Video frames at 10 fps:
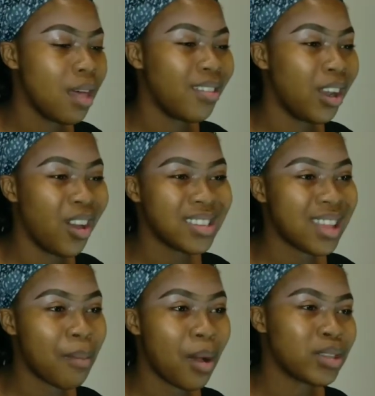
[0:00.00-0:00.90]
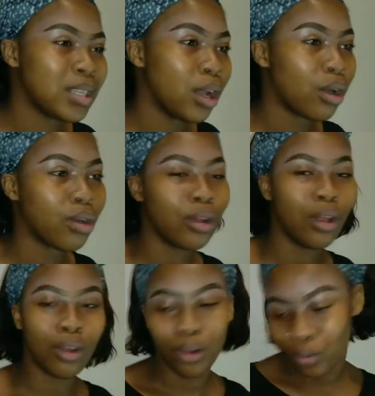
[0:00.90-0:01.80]
The last time I was in a
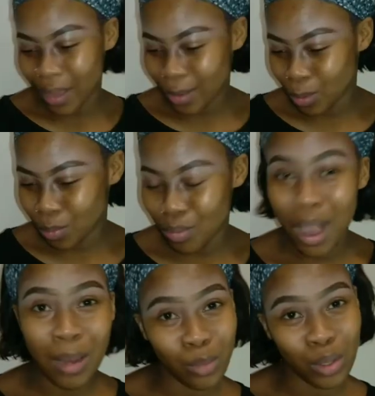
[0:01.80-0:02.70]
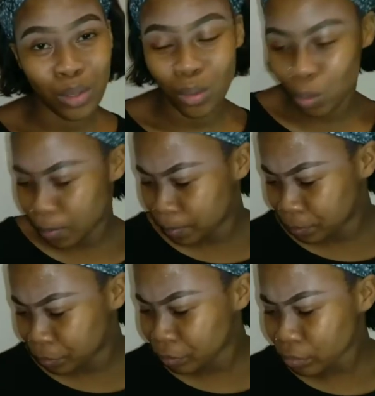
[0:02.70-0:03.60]
girl-on-girl fight was primary school,
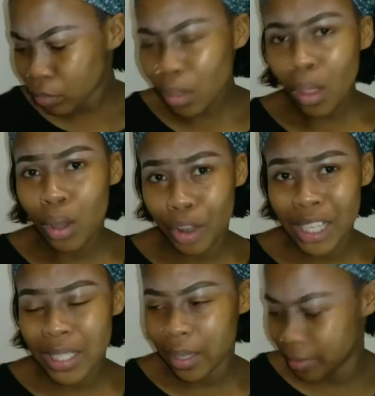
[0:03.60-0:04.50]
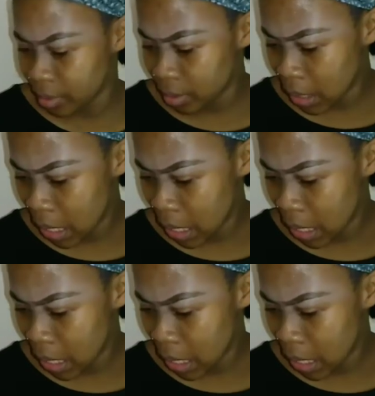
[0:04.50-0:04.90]
grade 7.